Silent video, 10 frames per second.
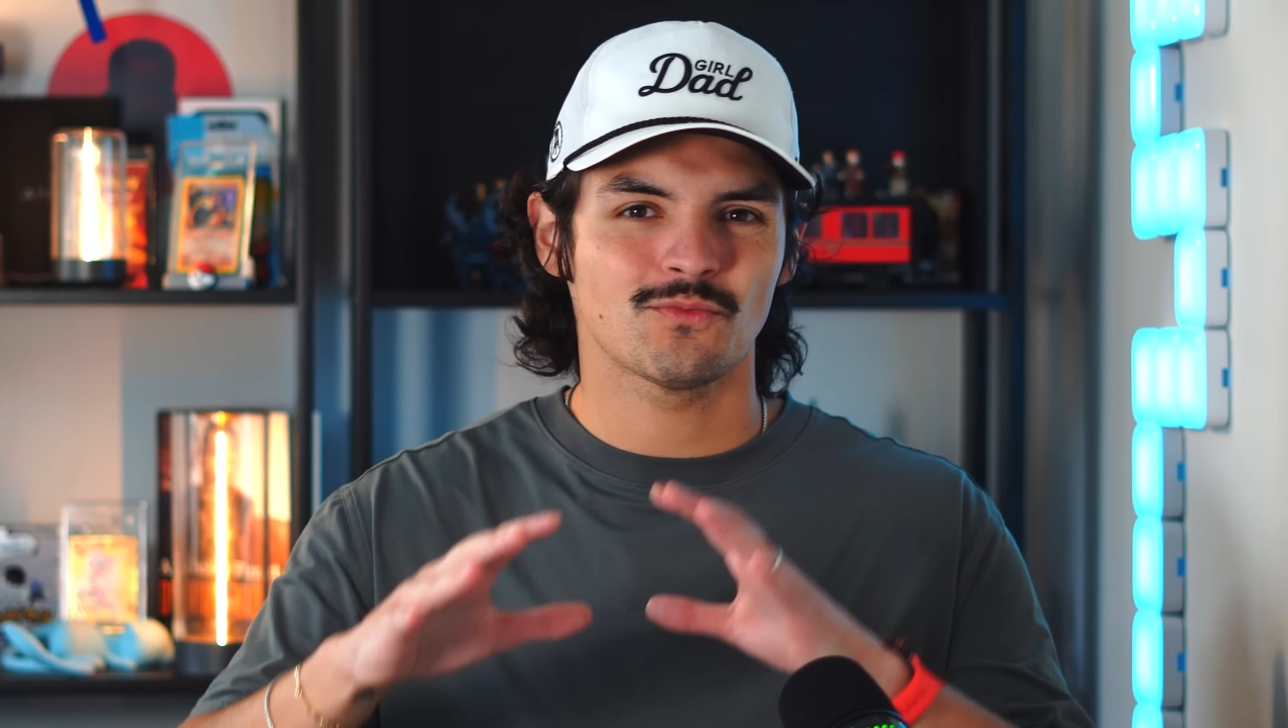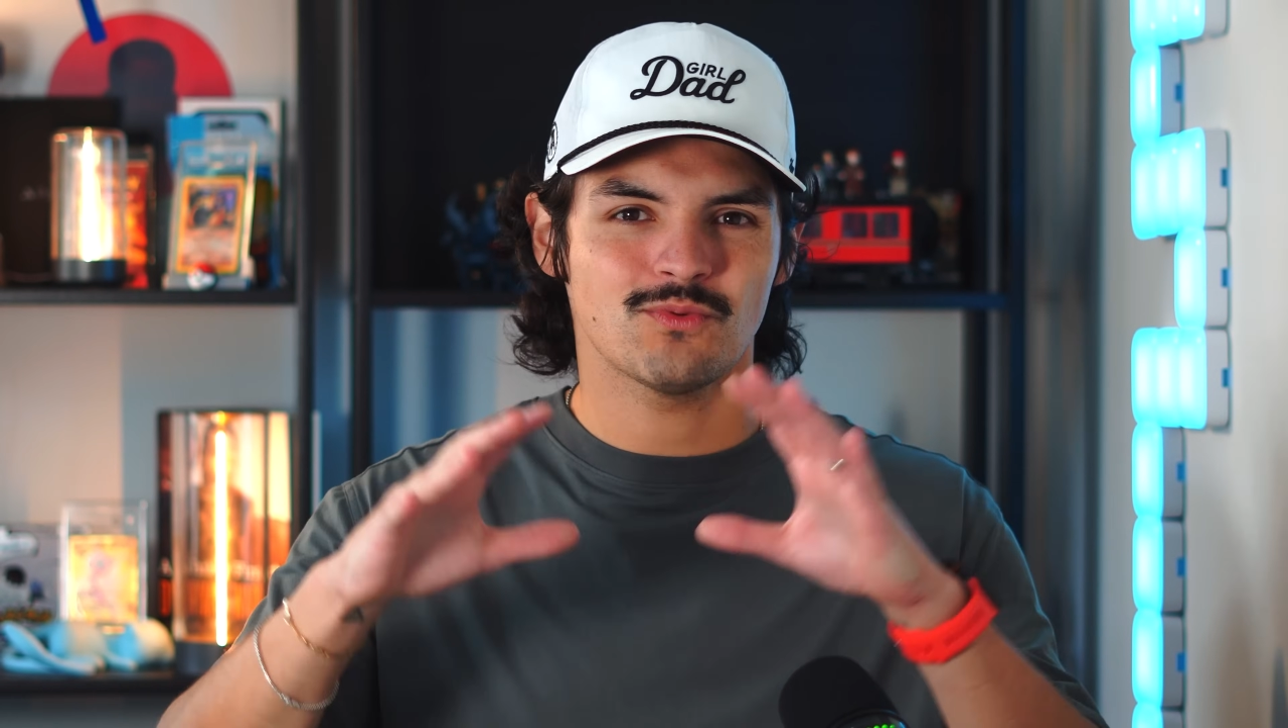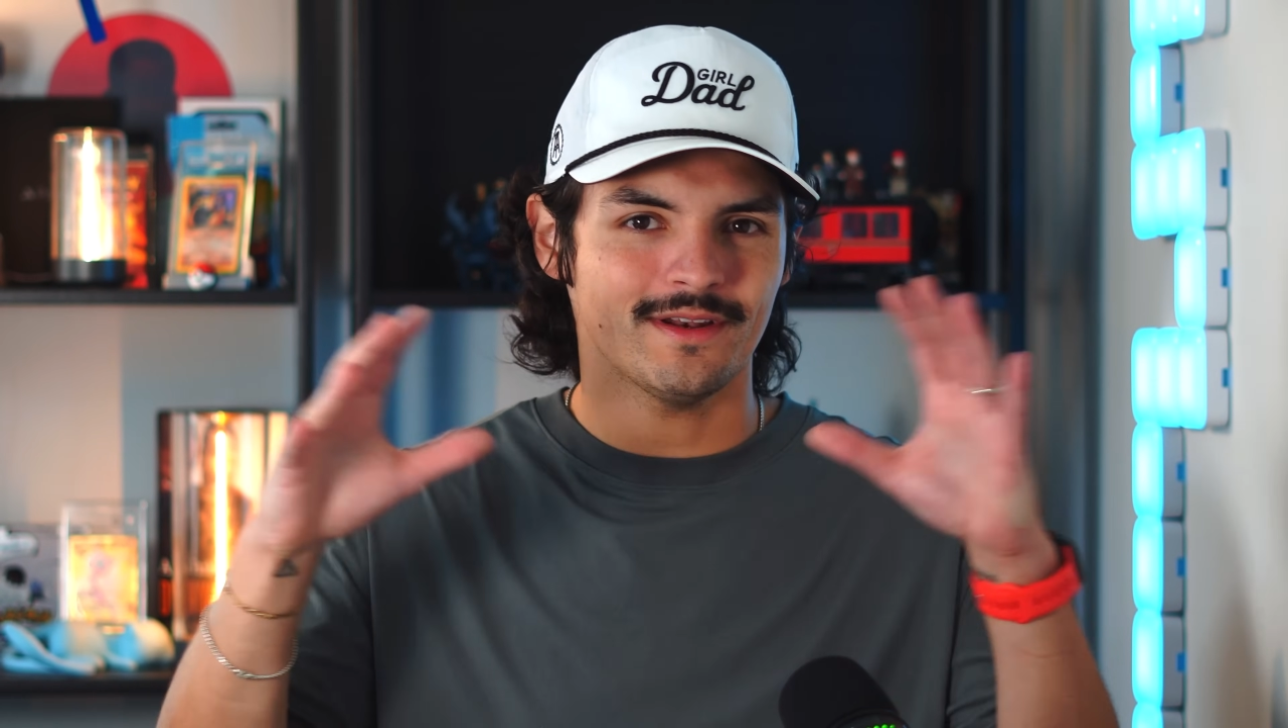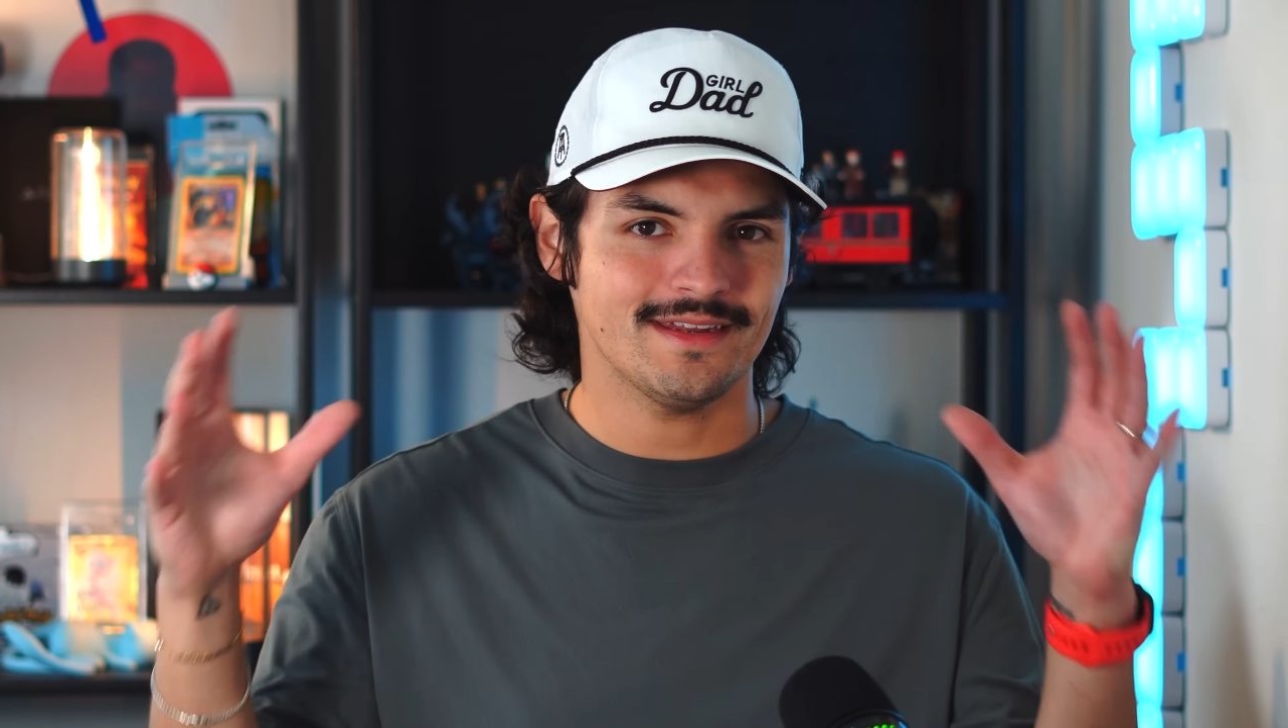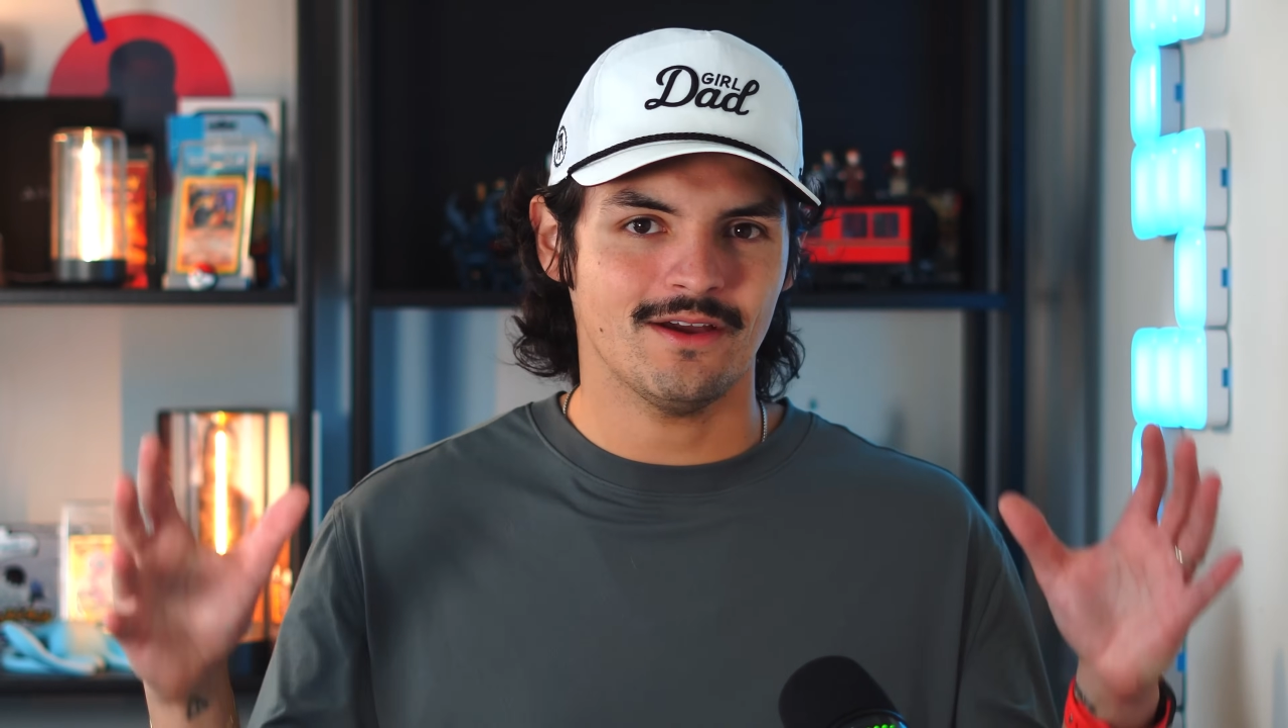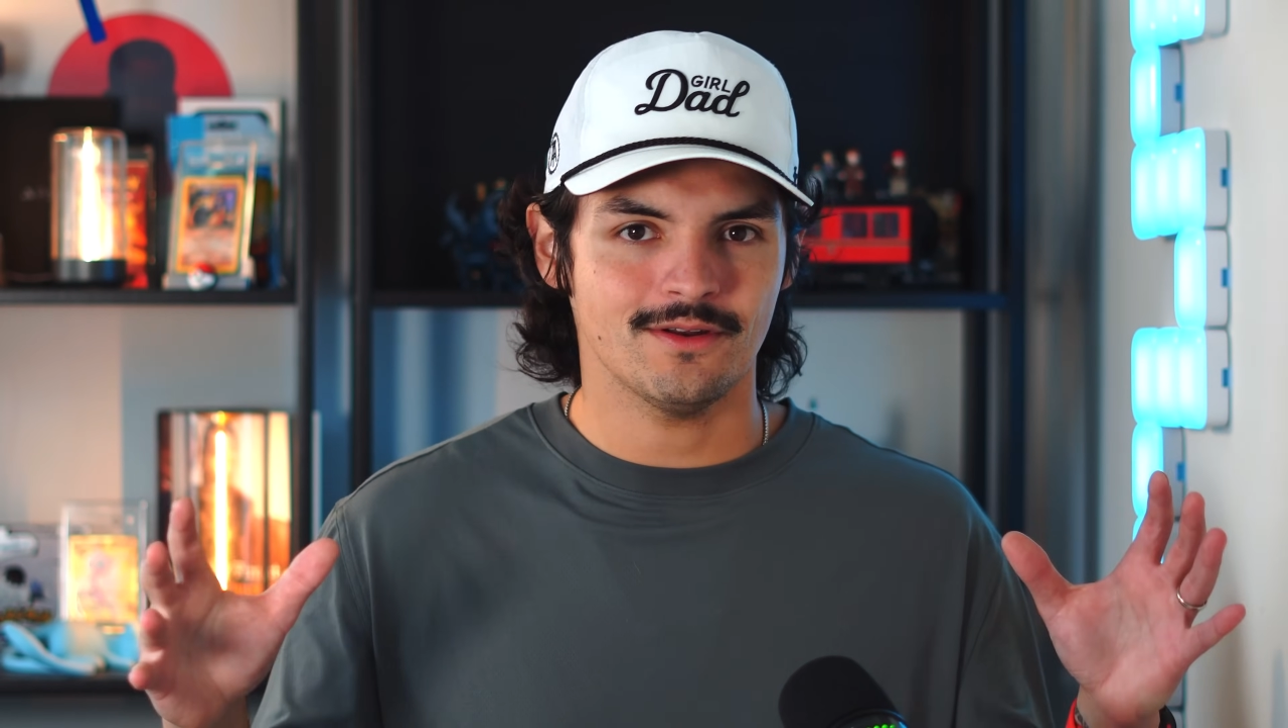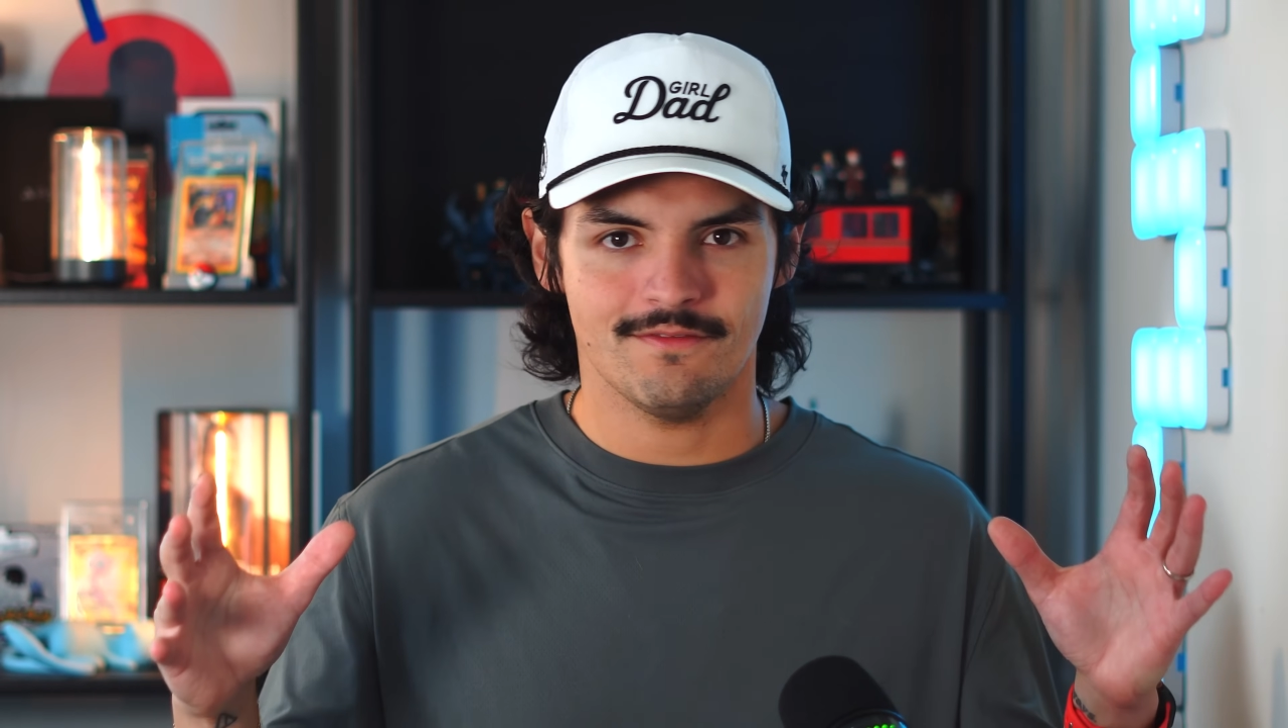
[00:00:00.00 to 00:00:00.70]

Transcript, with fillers: rundown